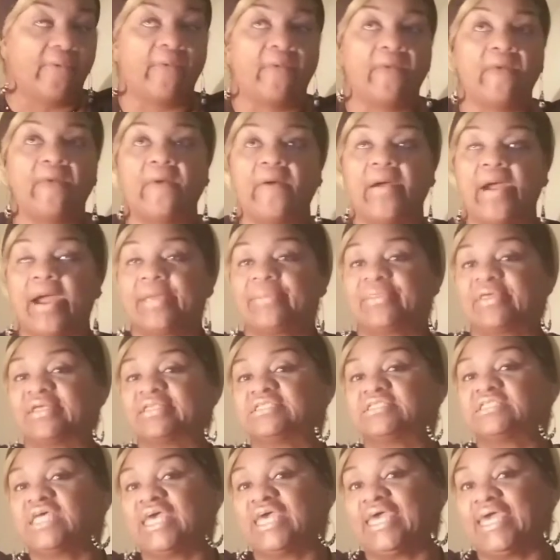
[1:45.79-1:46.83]
or the
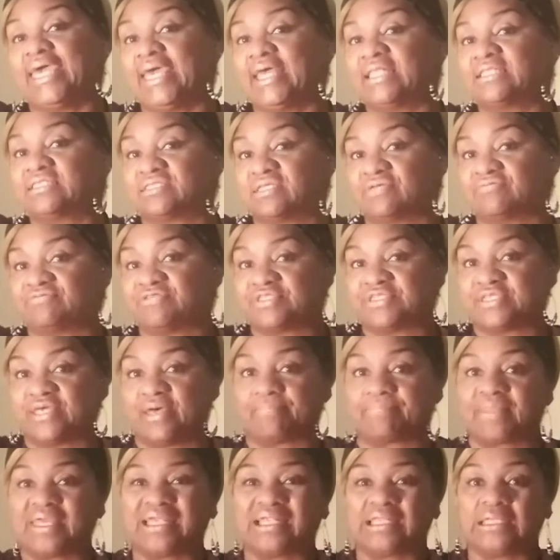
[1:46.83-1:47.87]
chance of
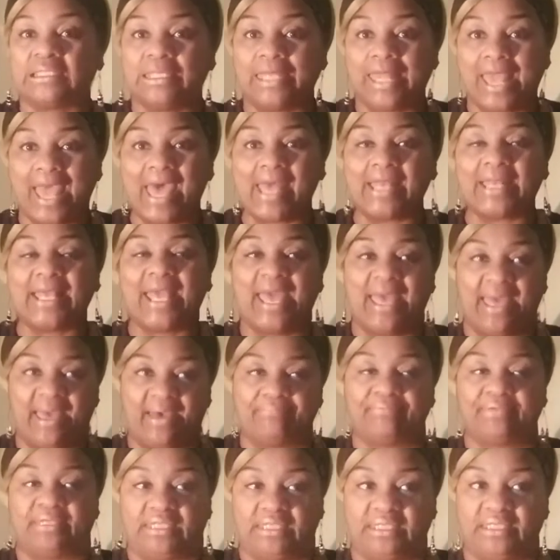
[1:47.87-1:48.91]
something not
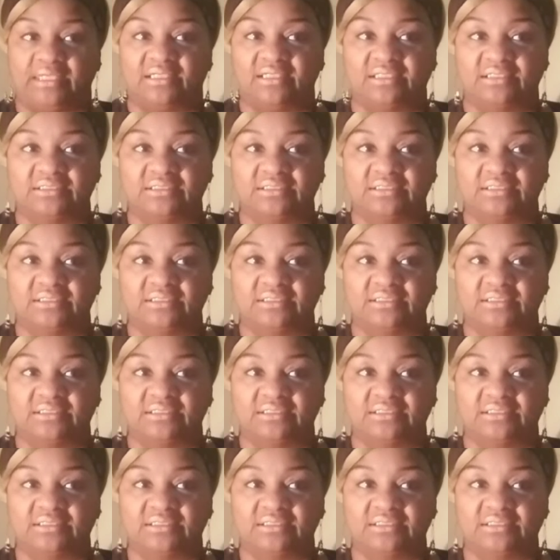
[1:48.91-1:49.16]
happening.